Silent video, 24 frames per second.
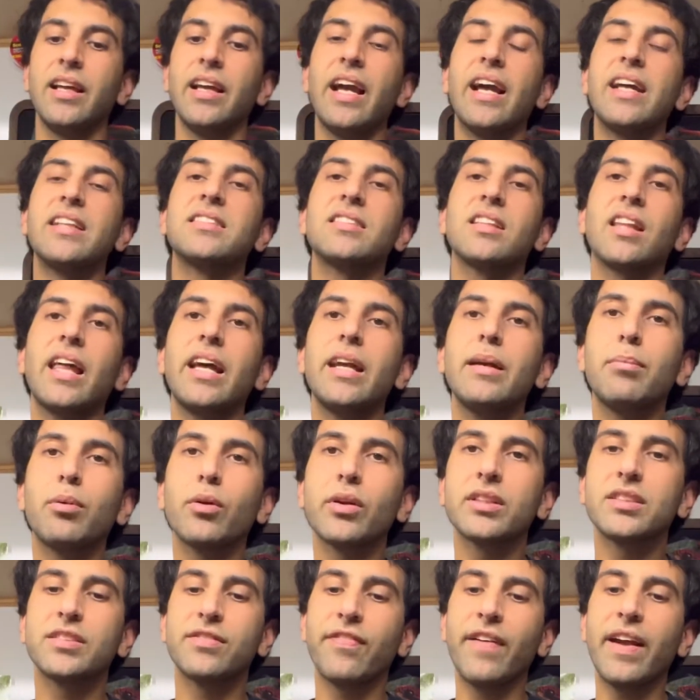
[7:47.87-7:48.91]
It's labeled
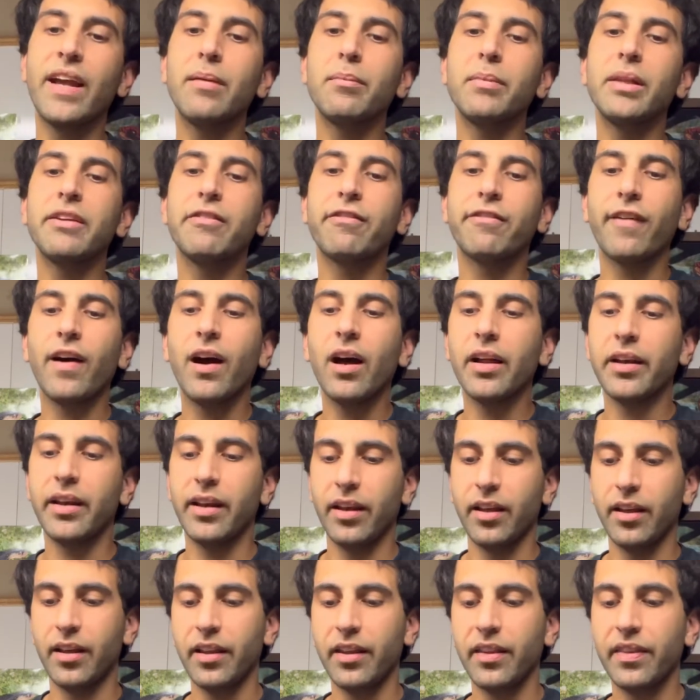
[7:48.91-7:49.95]
as family fun.
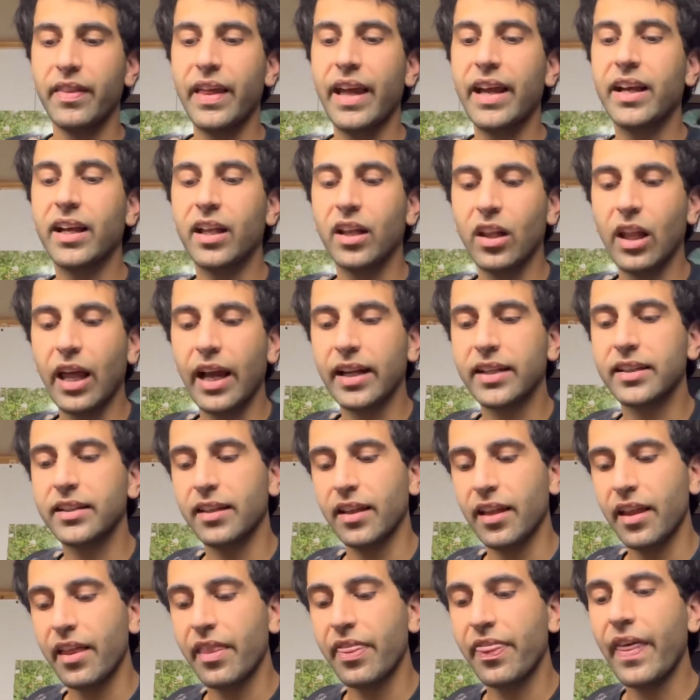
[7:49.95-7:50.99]
They collect
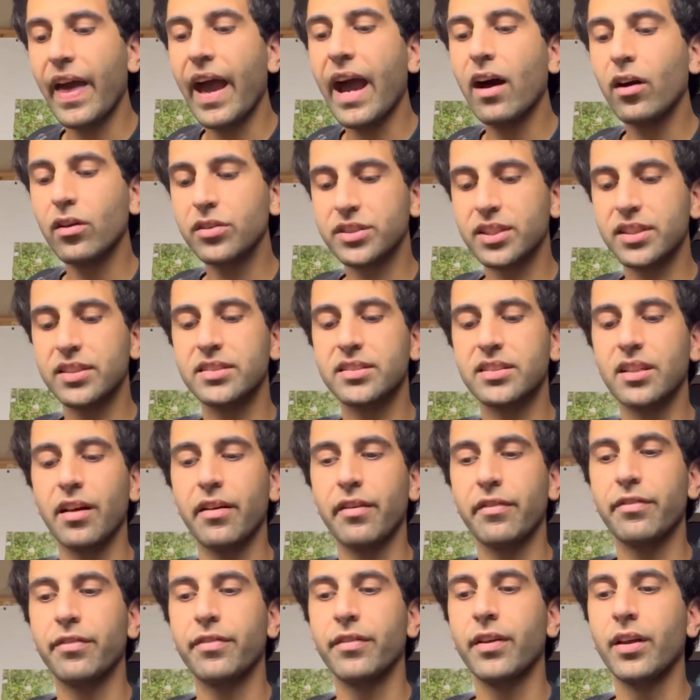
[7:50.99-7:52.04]
thousands
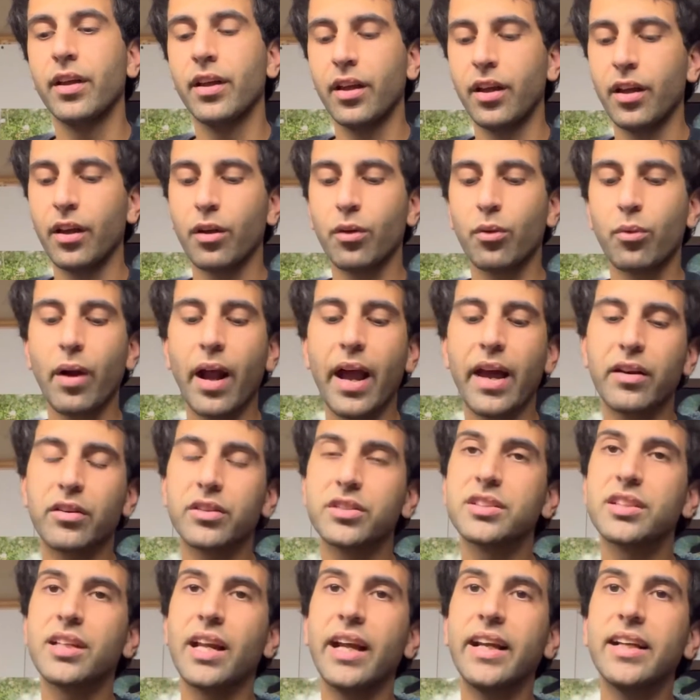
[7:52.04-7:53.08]
of
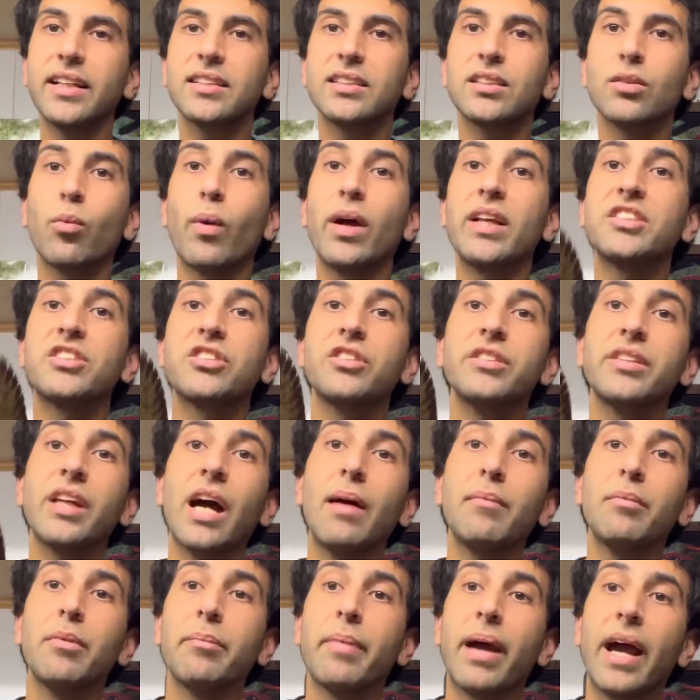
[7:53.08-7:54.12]
rattlesnakes, Western
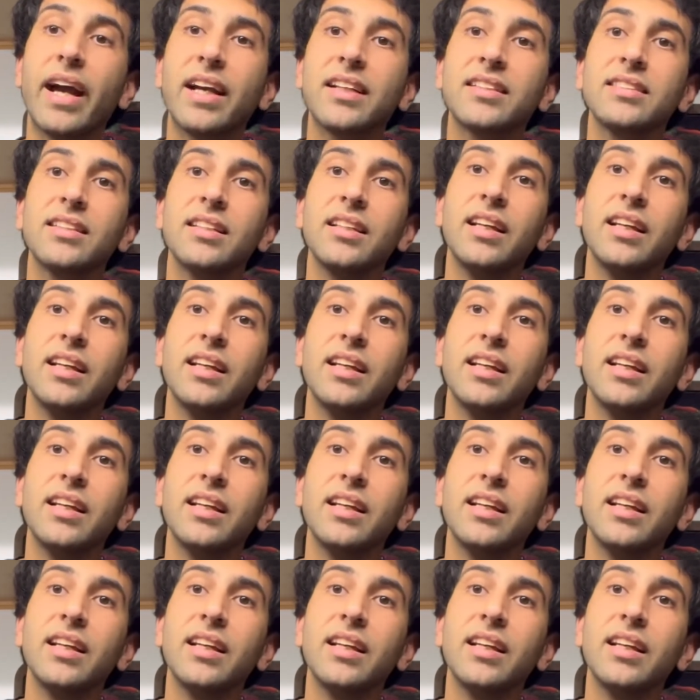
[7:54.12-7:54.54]
diamondbacks.